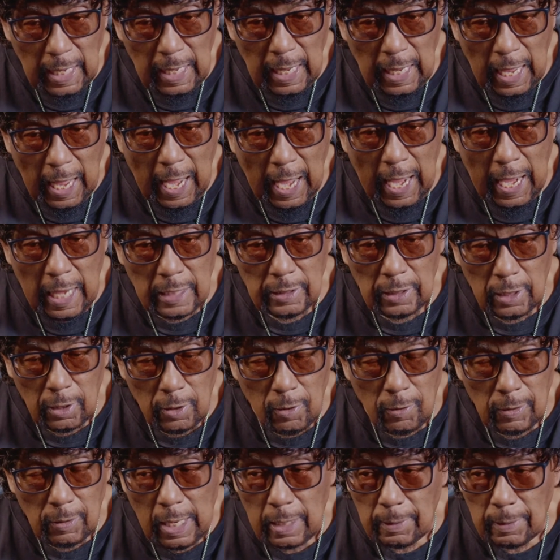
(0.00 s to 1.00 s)
I had to
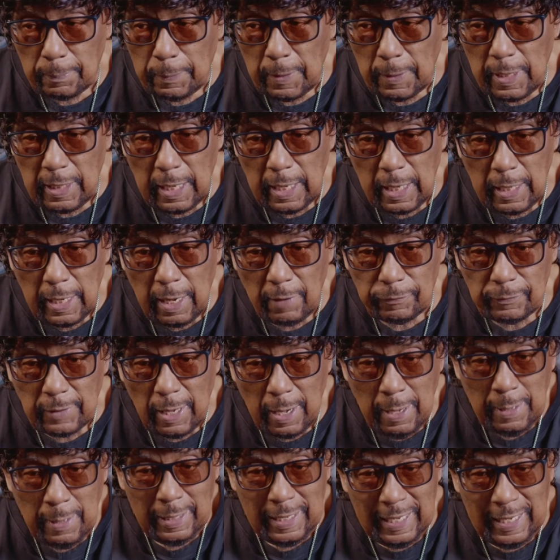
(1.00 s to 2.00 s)
learn how to play that after
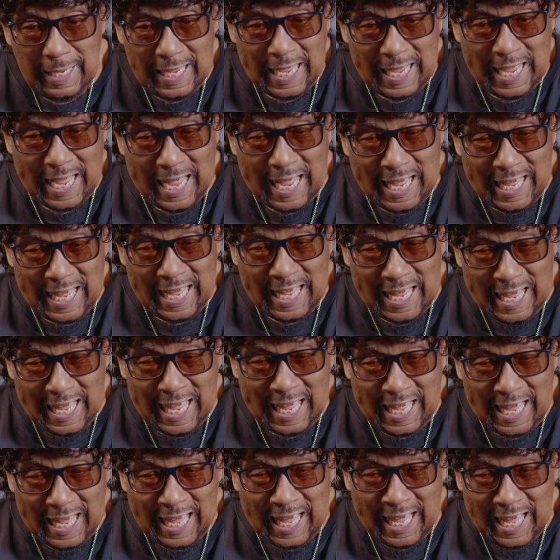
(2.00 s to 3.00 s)

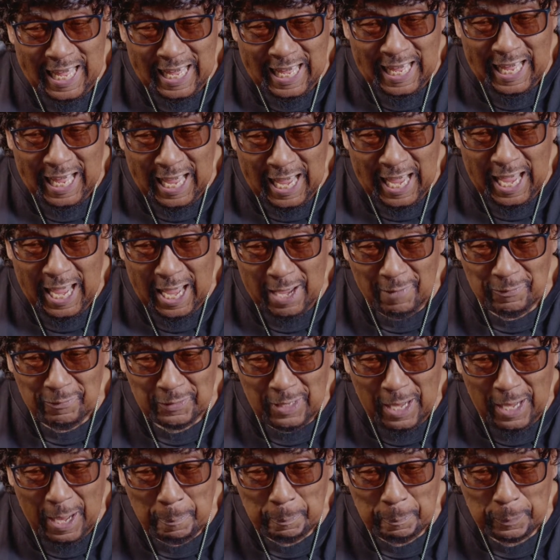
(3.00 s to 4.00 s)

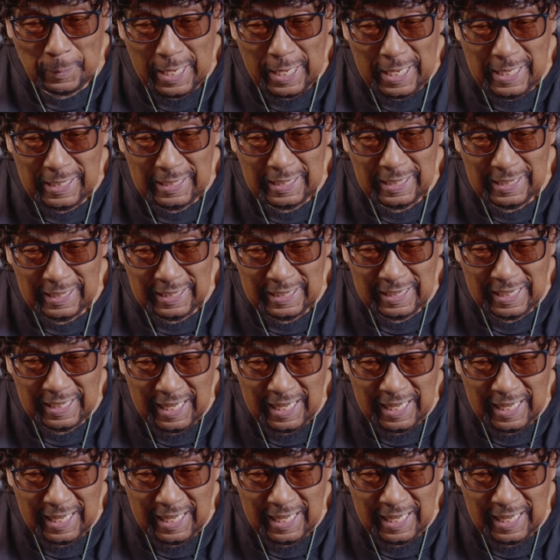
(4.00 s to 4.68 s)
I played it.